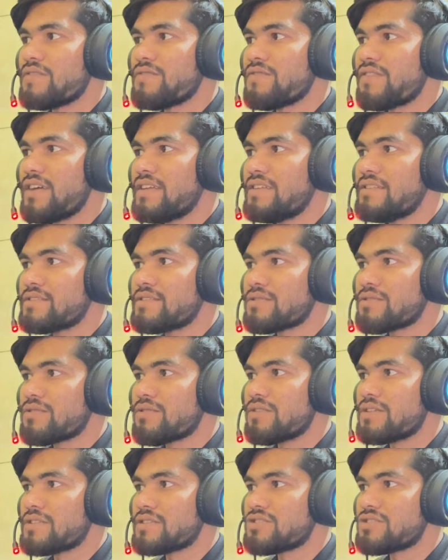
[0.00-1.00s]
files,
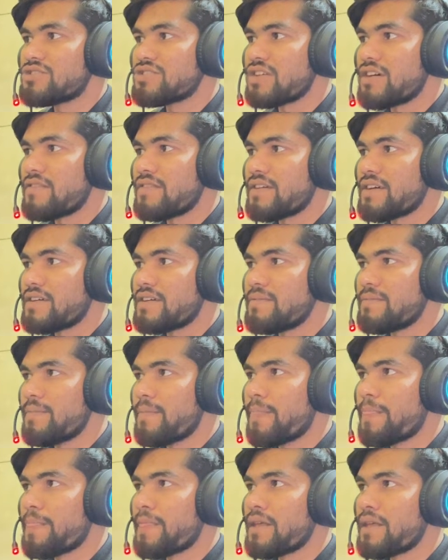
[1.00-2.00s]
go on the Java,
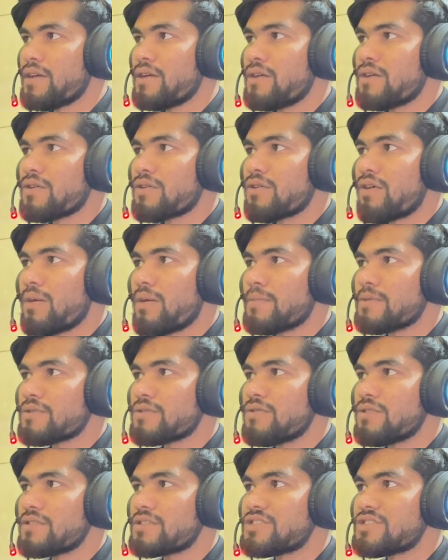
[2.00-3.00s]
go
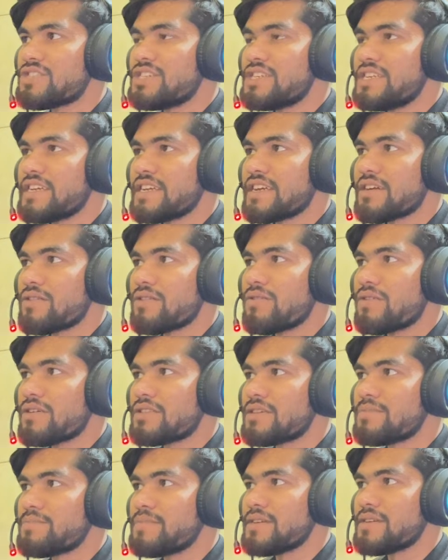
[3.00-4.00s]
on the JDK, go on
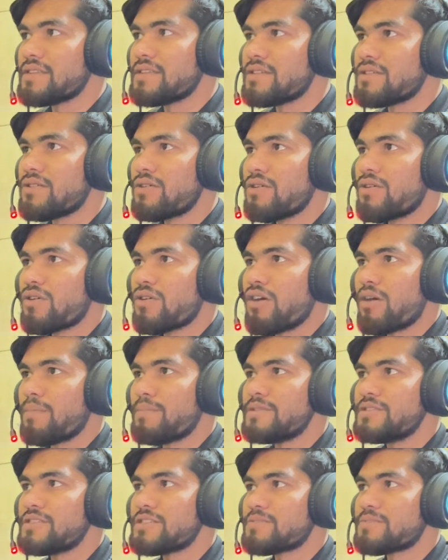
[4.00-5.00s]
the bin,
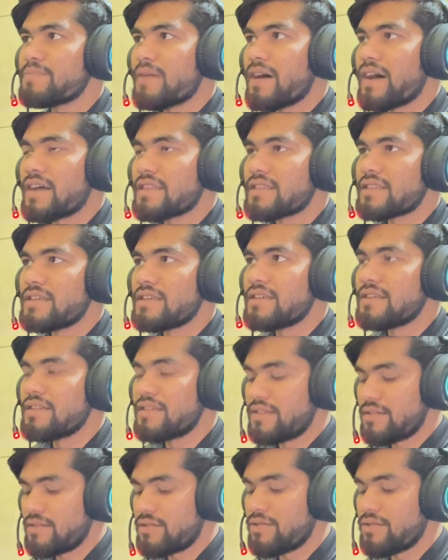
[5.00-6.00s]
copy this path.
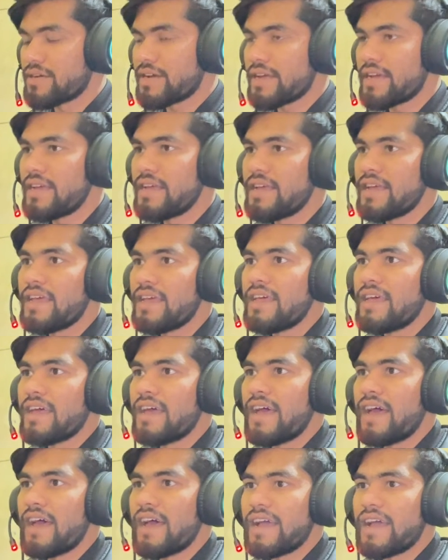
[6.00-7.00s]
Okay,
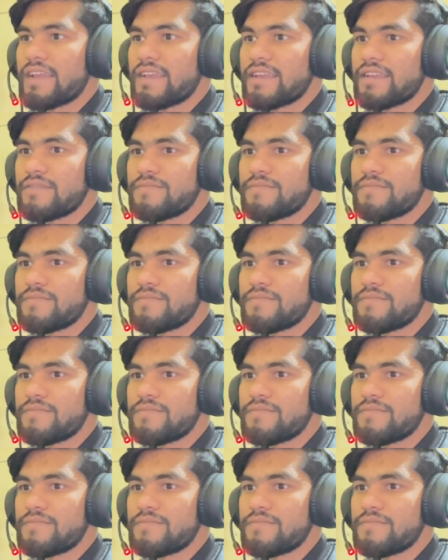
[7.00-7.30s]
and